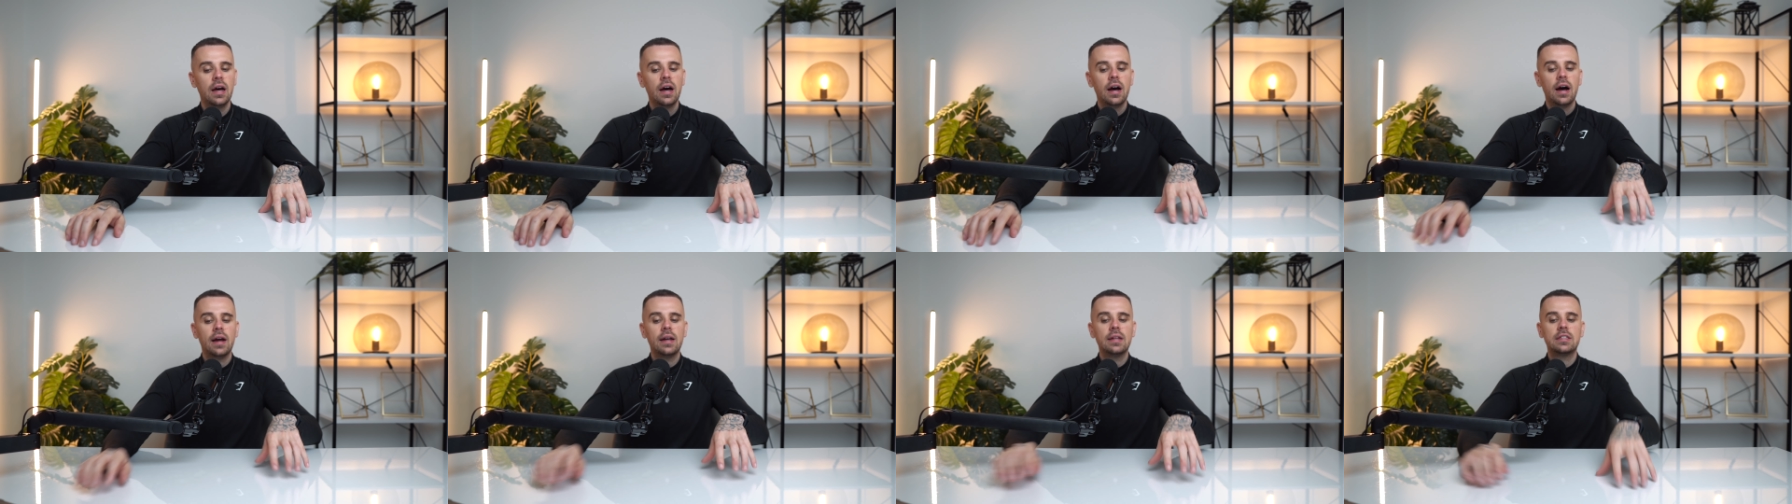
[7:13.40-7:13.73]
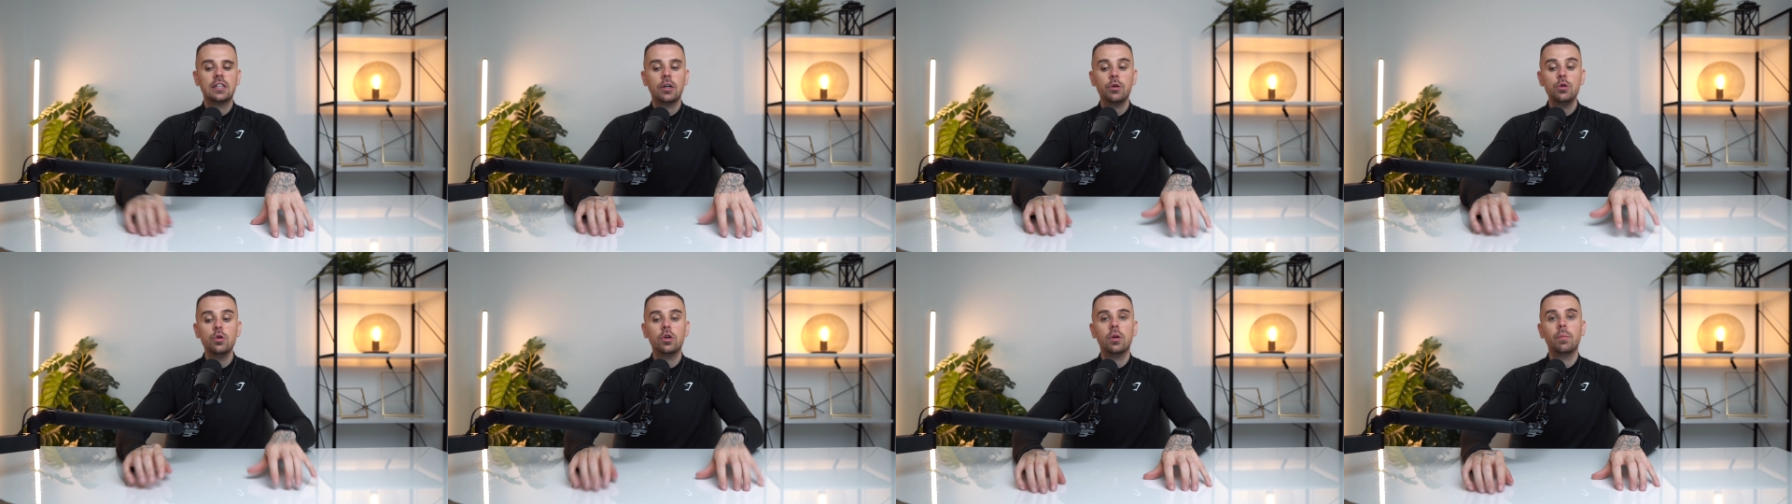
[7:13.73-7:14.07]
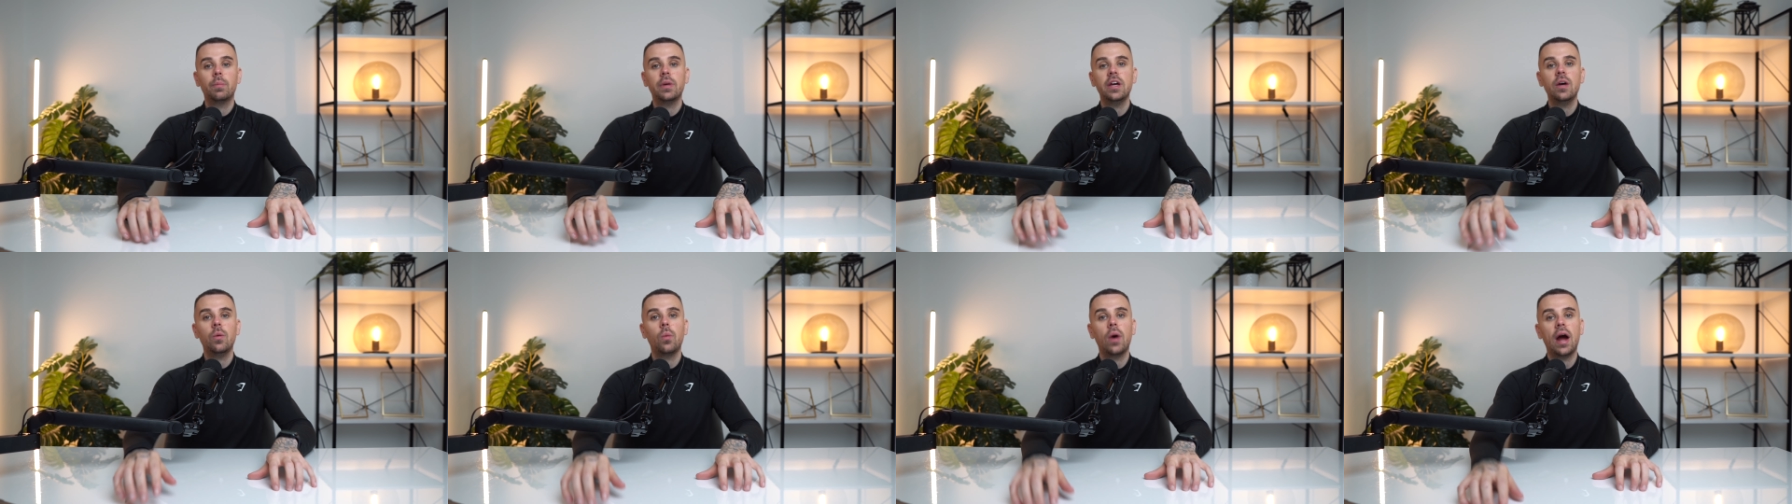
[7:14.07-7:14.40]
And until you can
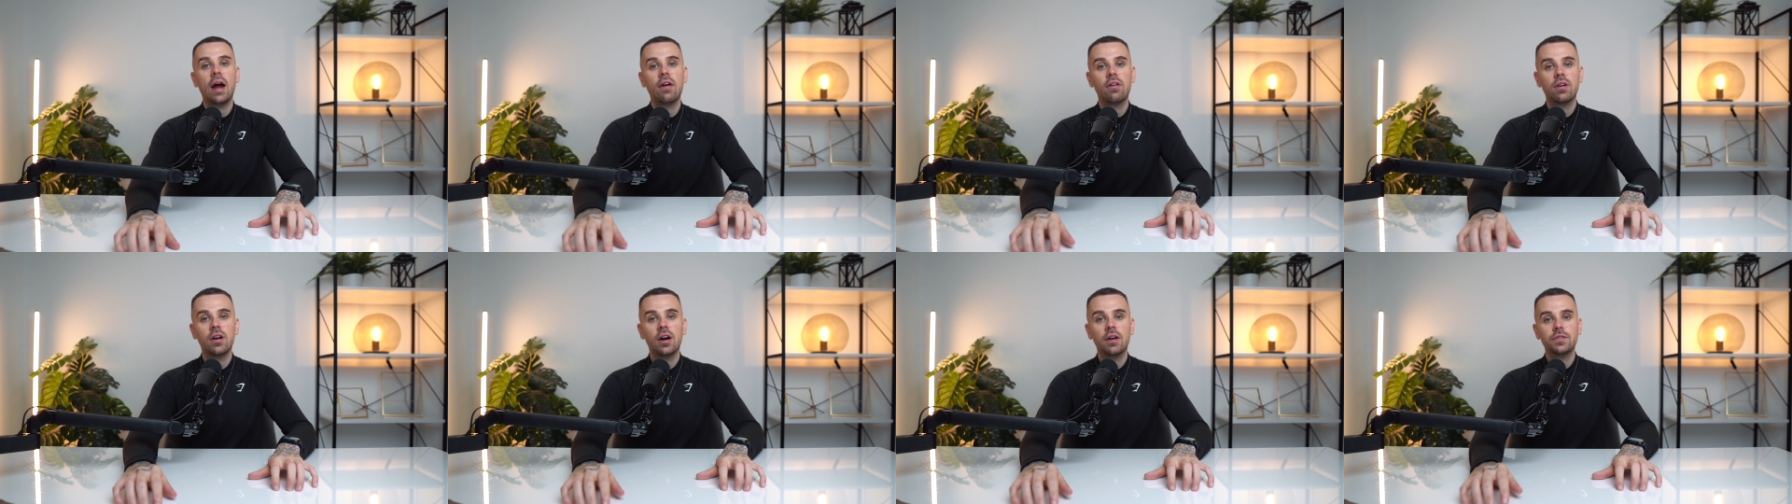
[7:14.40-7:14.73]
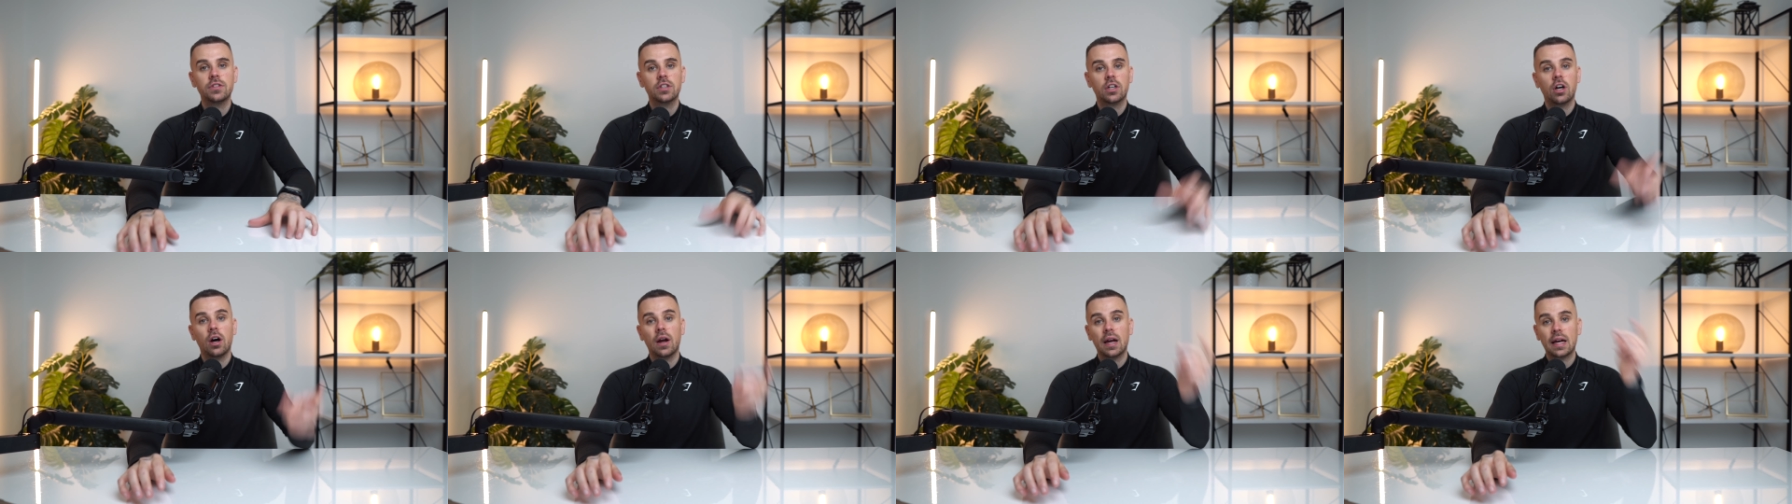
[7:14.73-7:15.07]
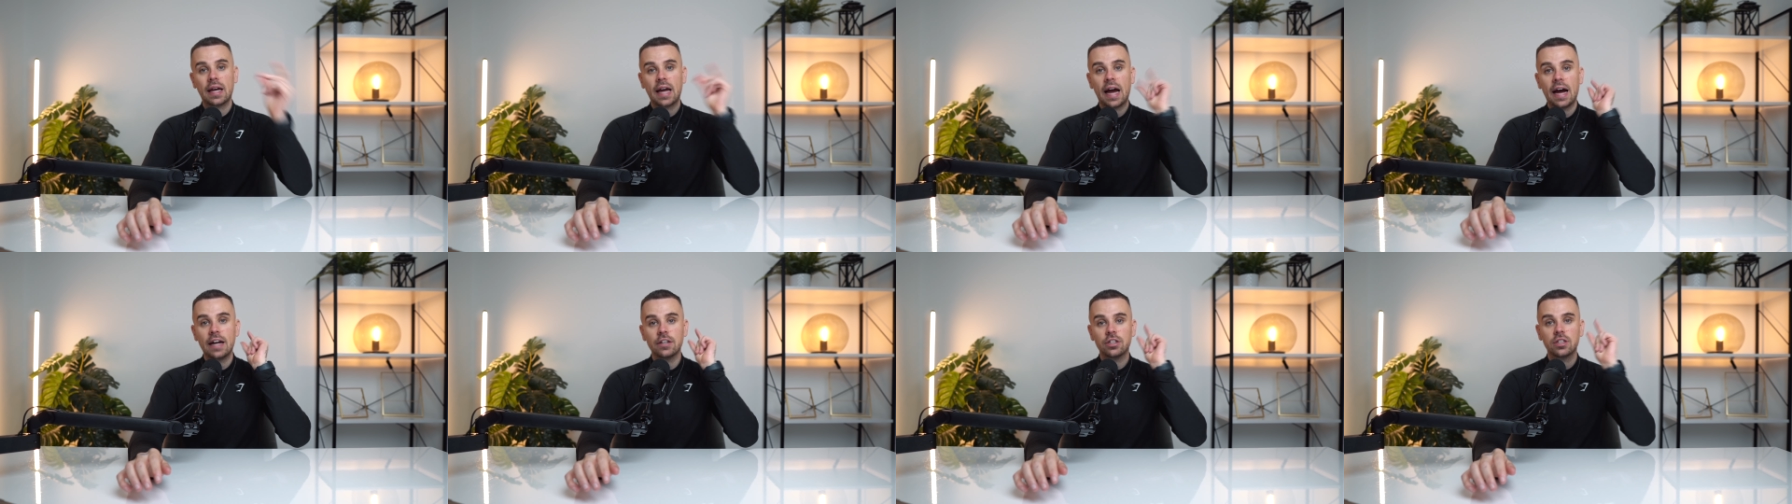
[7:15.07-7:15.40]
be aware enough to kind of
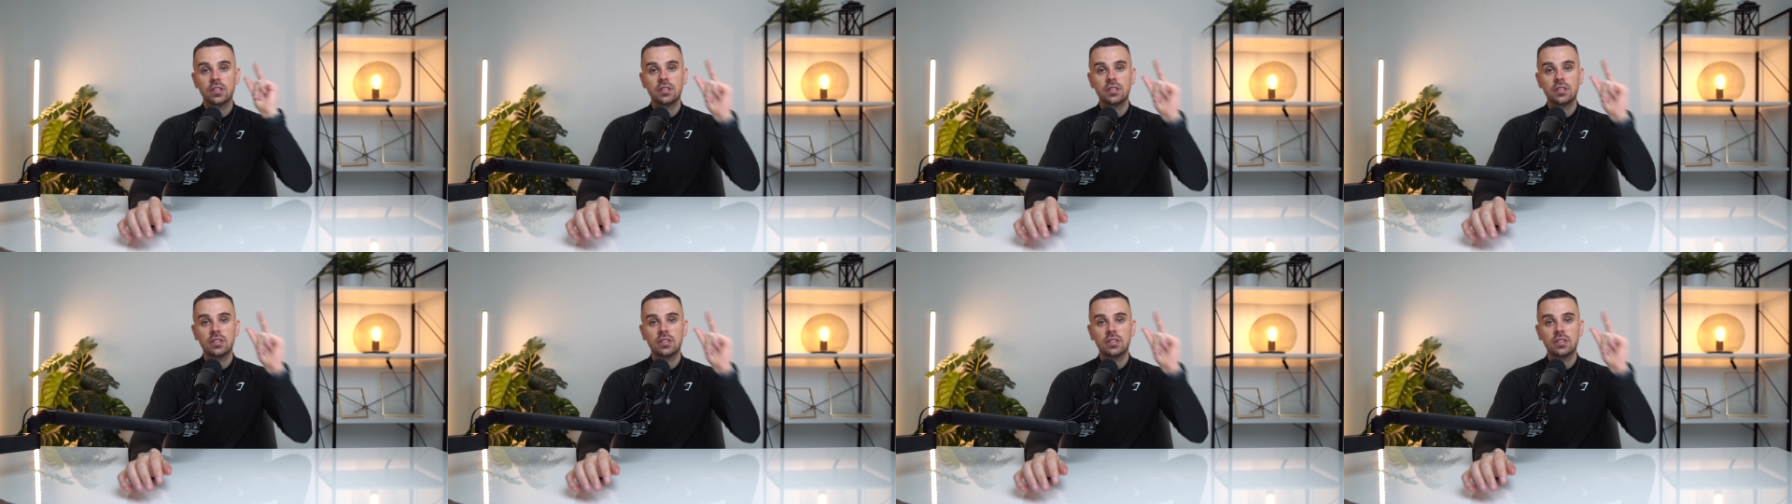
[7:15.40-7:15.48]
catch